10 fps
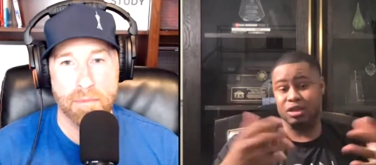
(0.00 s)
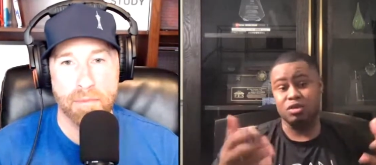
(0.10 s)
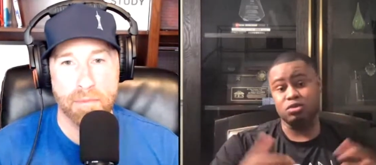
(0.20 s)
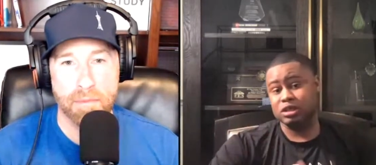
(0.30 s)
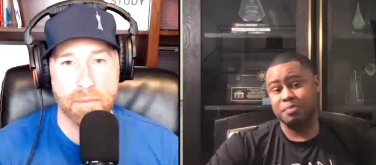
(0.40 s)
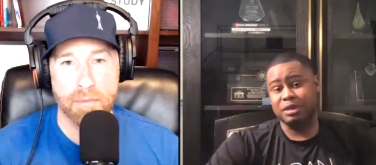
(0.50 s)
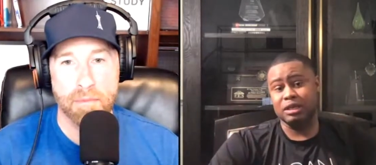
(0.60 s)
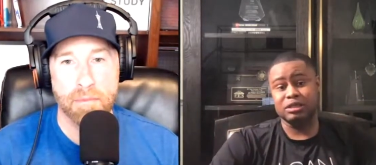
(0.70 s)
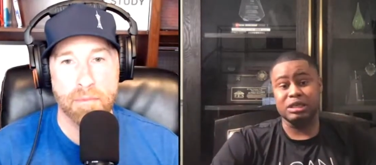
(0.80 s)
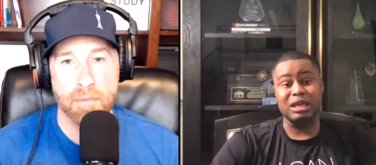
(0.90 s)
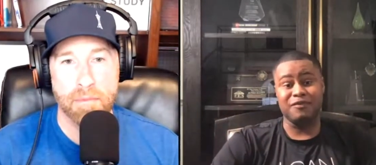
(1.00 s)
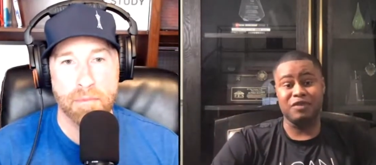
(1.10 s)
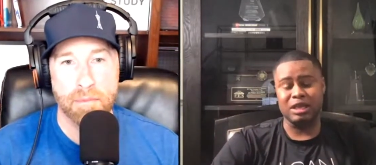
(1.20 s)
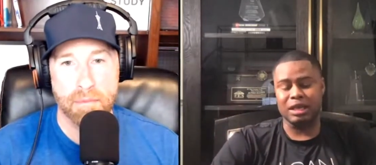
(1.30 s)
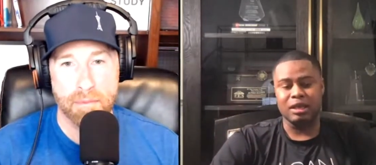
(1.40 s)
Speaker 1: to do something
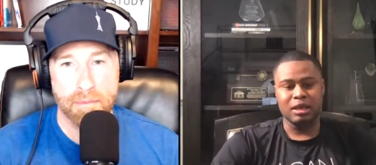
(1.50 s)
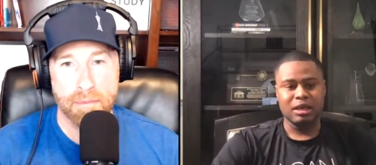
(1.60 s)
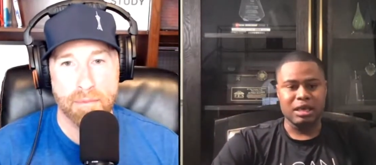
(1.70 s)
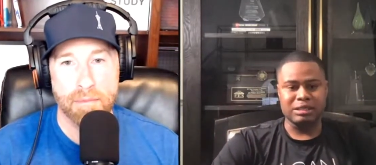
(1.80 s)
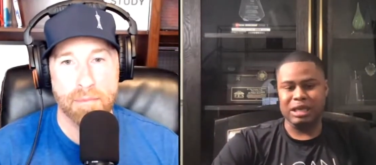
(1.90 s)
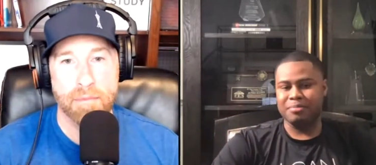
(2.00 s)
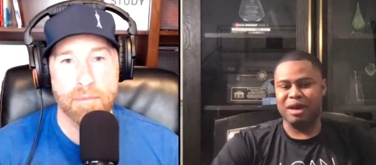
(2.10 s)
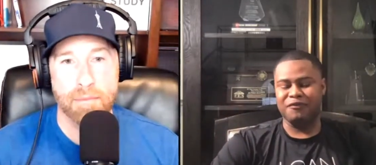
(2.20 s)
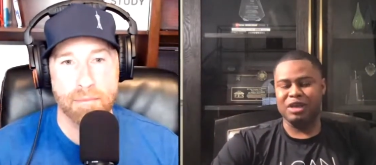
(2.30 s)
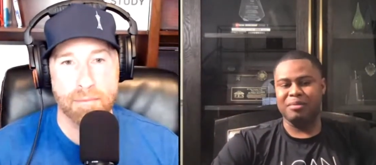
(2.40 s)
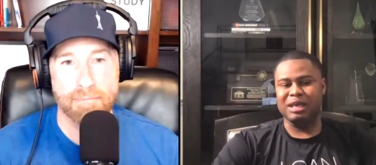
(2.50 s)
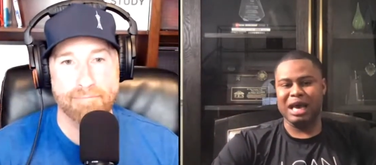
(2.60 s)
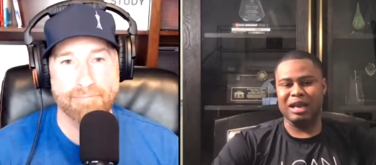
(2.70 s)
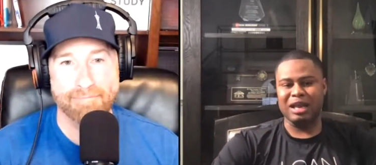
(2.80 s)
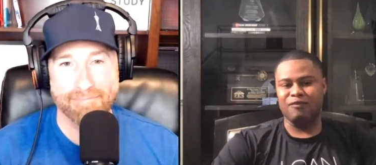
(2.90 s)
significant and take my family
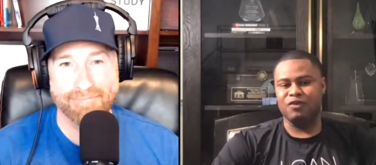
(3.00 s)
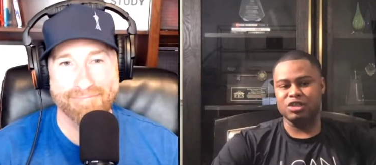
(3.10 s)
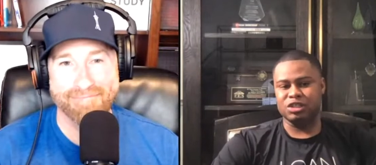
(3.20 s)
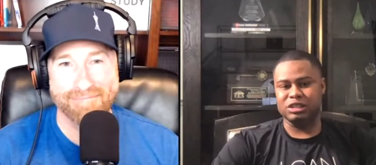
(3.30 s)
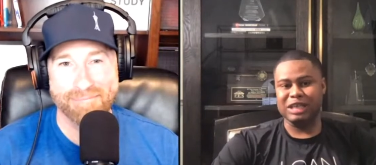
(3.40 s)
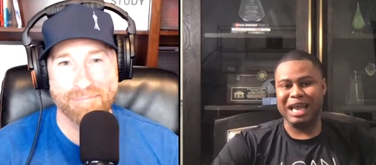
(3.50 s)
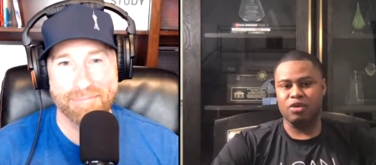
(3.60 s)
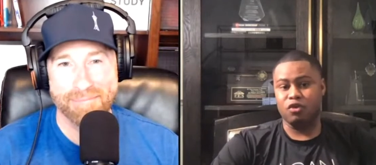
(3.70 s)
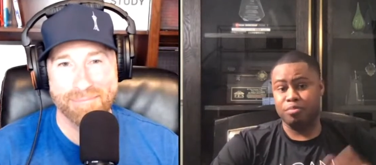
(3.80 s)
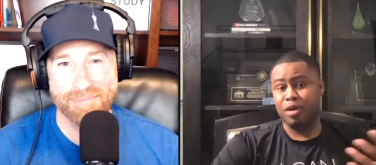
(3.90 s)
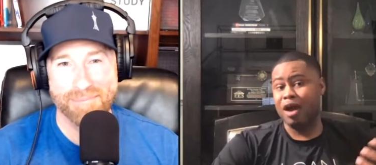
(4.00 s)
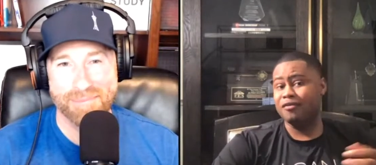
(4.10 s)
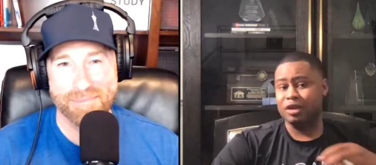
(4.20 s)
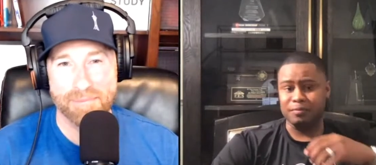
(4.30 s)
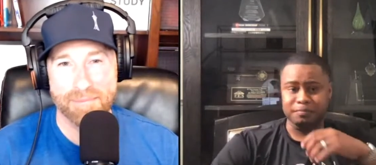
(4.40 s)
out of that vicious cycle of
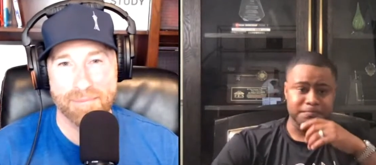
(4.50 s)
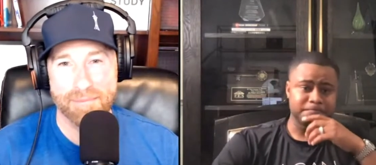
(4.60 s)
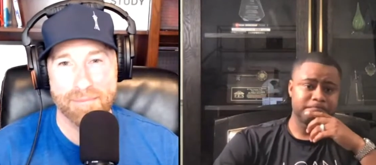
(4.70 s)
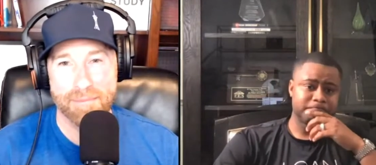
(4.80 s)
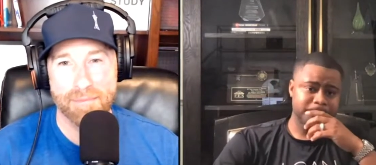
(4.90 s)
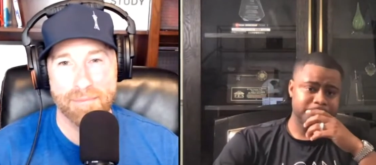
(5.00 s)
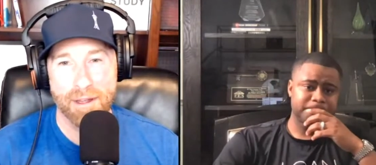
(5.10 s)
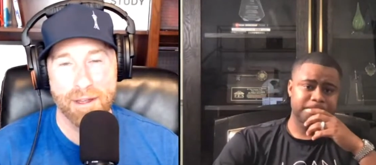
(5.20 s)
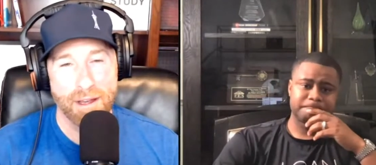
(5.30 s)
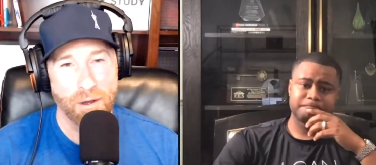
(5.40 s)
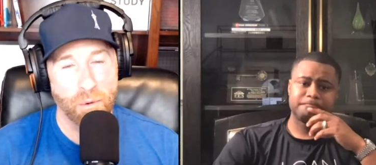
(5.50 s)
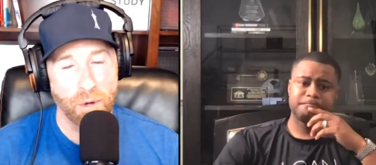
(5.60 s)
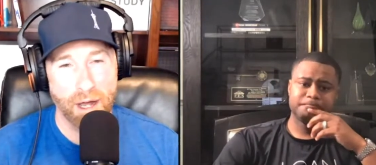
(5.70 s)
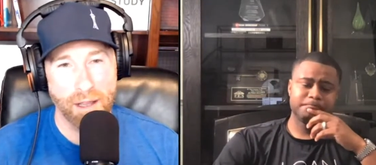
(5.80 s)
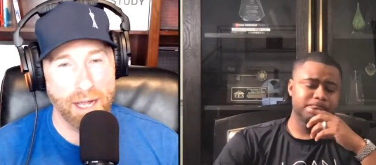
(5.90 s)
poverty.
Speaker 2: Well,
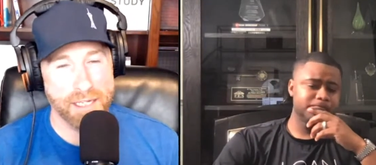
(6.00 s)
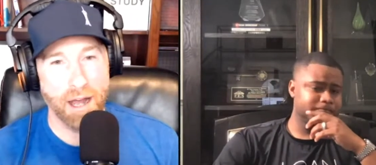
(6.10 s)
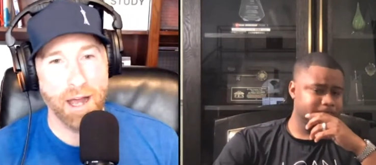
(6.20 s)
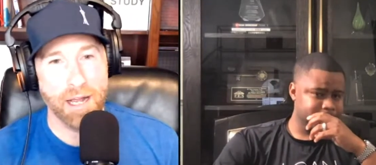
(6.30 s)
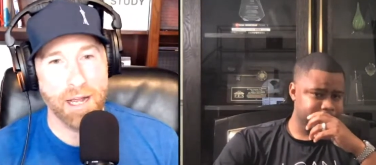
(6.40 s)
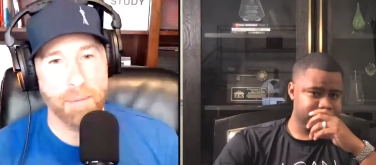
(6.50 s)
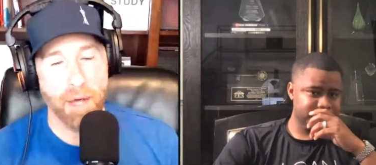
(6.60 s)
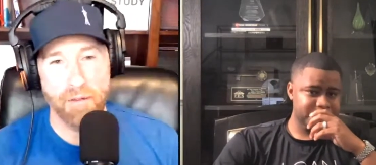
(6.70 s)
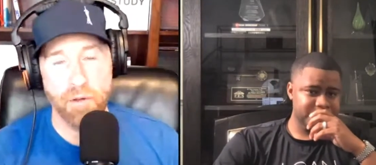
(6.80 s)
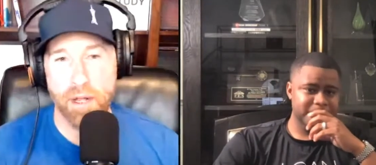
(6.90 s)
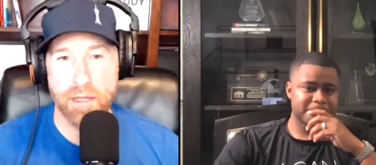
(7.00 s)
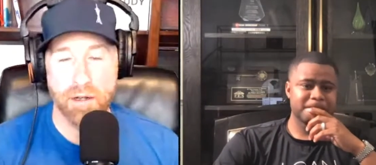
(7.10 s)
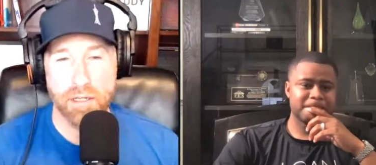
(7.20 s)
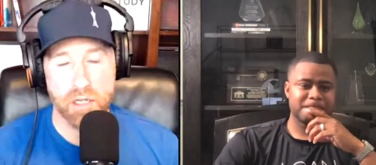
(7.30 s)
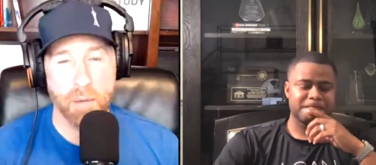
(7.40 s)
let's talk about everyone. You know,
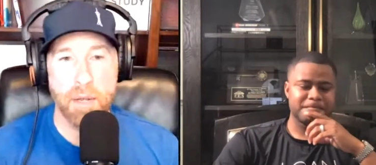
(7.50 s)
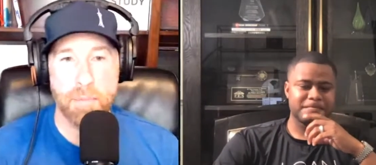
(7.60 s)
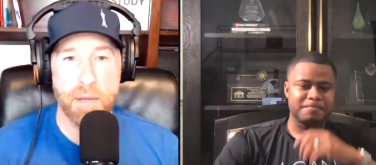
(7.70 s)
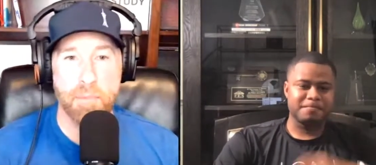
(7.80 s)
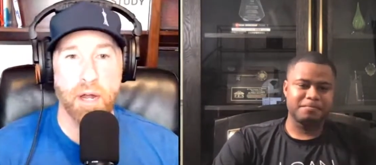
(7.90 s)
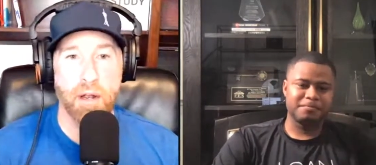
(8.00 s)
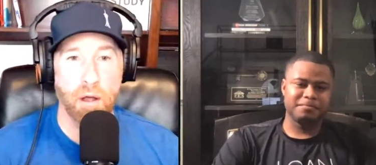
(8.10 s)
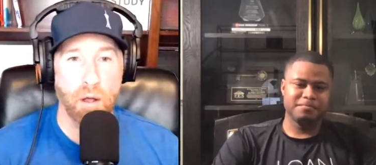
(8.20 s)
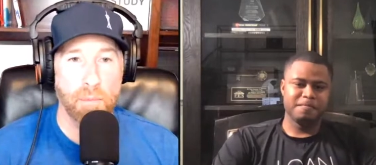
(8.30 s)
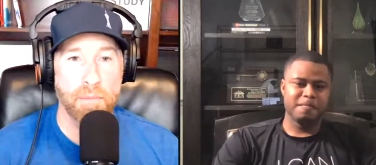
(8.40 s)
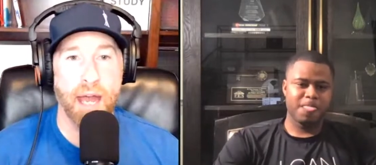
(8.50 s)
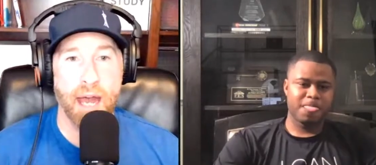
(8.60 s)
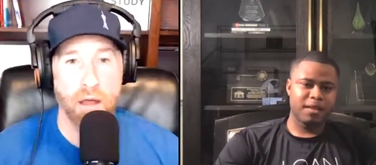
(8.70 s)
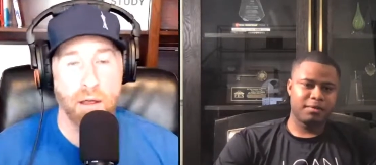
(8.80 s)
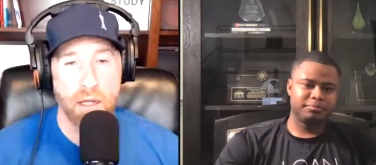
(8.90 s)
so many people at home
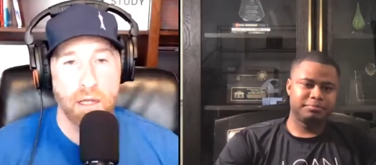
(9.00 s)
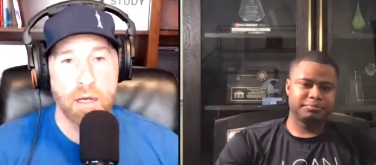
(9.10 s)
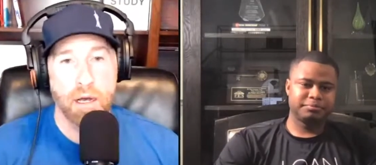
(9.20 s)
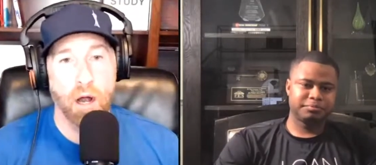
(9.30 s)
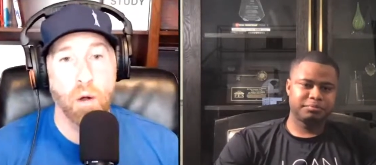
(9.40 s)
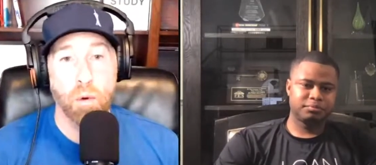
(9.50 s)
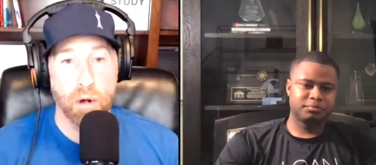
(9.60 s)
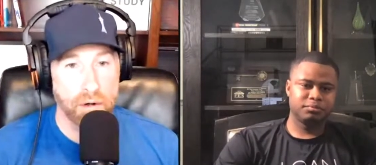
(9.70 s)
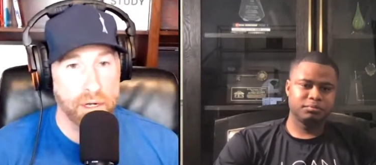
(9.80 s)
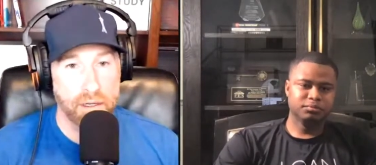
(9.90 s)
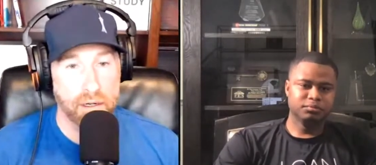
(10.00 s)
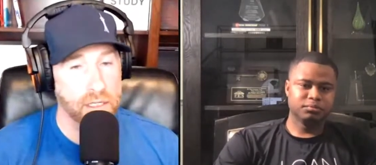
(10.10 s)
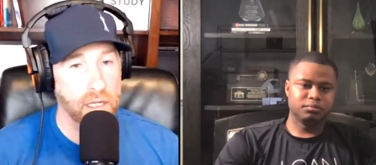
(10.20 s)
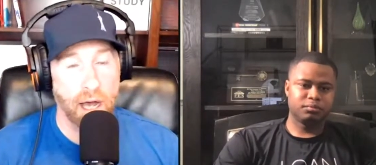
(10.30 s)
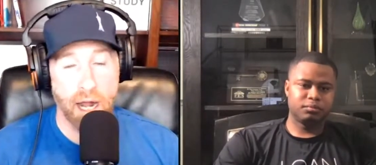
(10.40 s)
now are worried. There's a
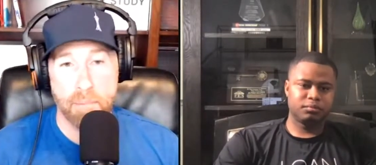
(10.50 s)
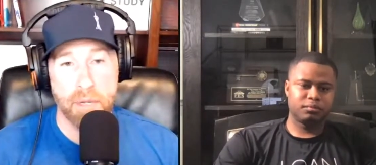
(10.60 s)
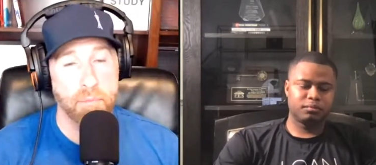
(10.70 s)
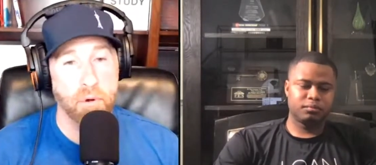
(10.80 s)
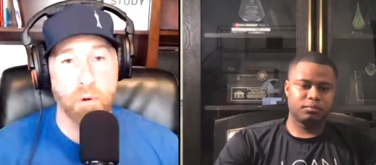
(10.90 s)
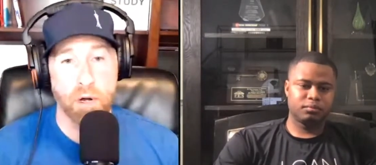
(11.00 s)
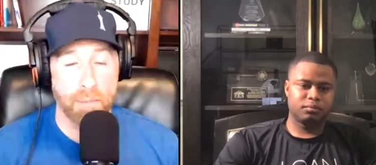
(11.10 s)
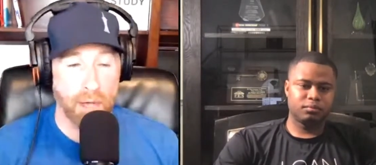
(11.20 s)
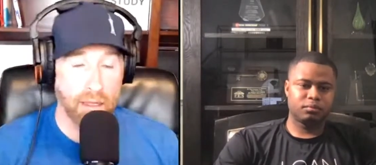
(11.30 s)
lot of people worried about